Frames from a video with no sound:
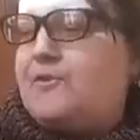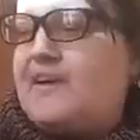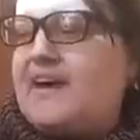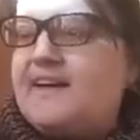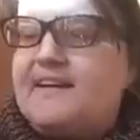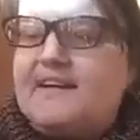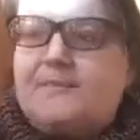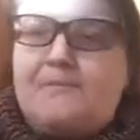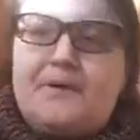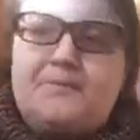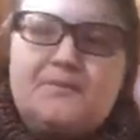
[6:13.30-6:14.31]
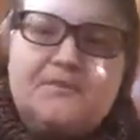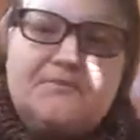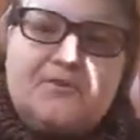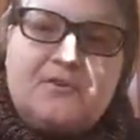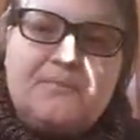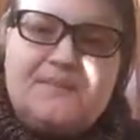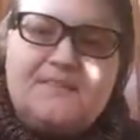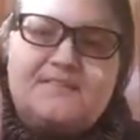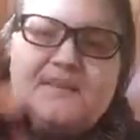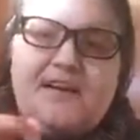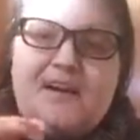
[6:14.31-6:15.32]
you can't get a bubble to form at the
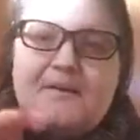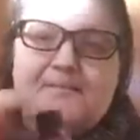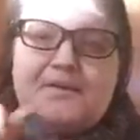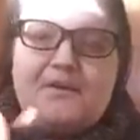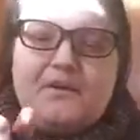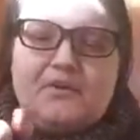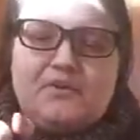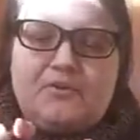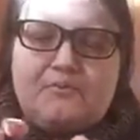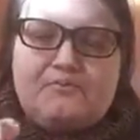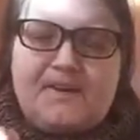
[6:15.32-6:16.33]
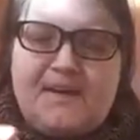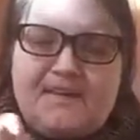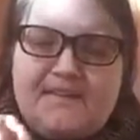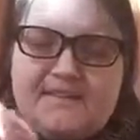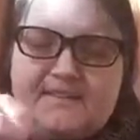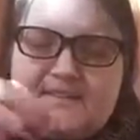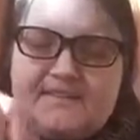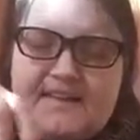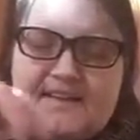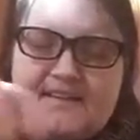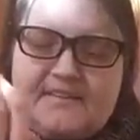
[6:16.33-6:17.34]
top, you may need to
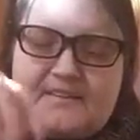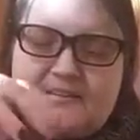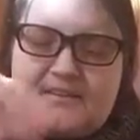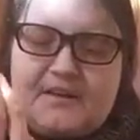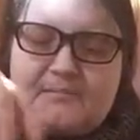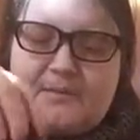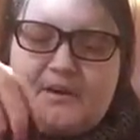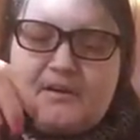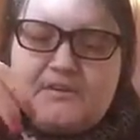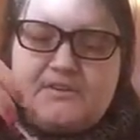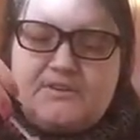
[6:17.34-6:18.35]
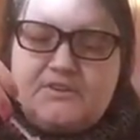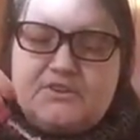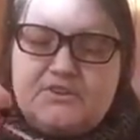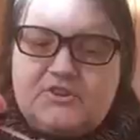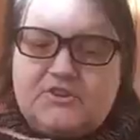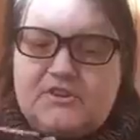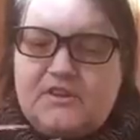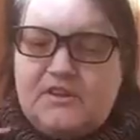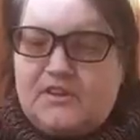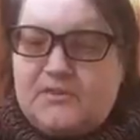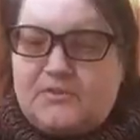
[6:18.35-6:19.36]
take your nail polish,
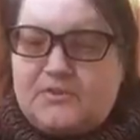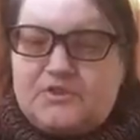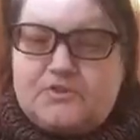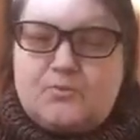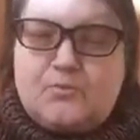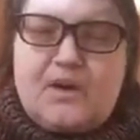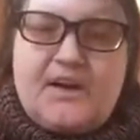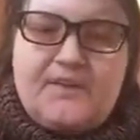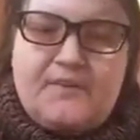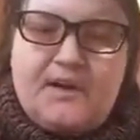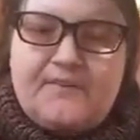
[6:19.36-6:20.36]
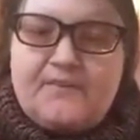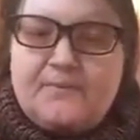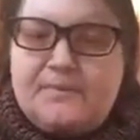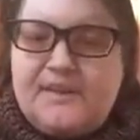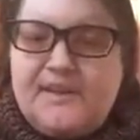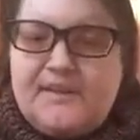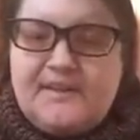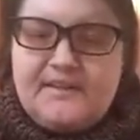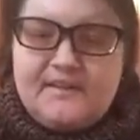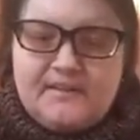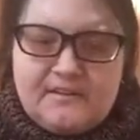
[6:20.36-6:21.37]
which is why you have your plate
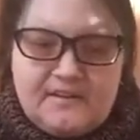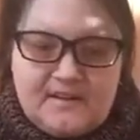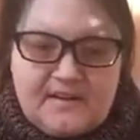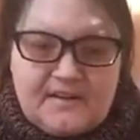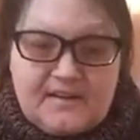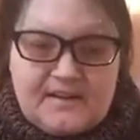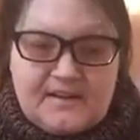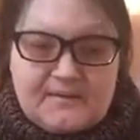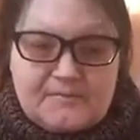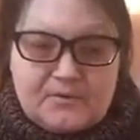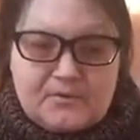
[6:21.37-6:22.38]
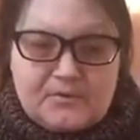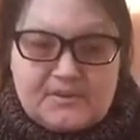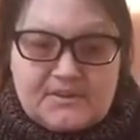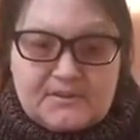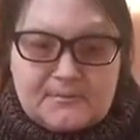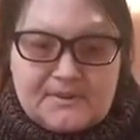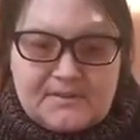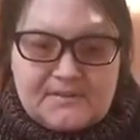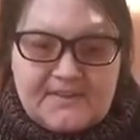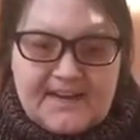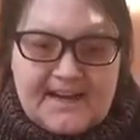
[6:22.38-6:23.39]
here, and pour a little bit
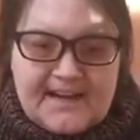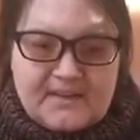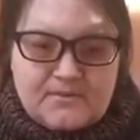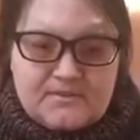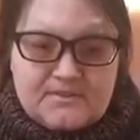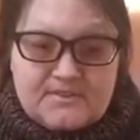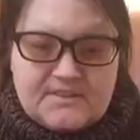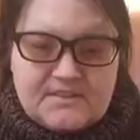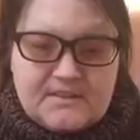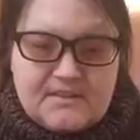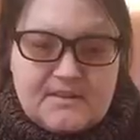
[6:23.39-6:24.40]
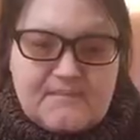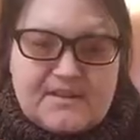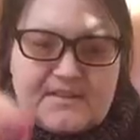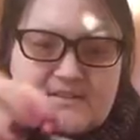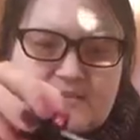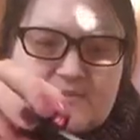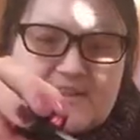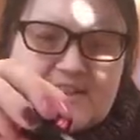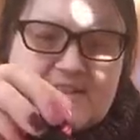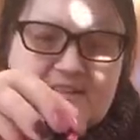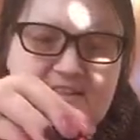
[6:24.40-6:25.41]
of it out, because you need